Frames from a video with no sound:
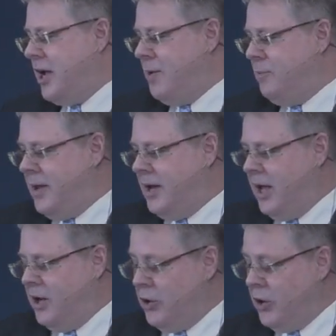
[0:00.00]
had been
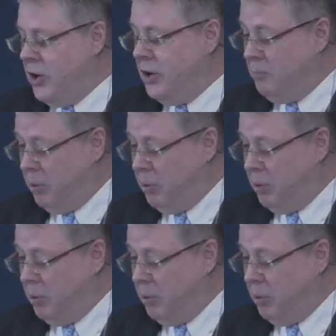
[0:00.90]
under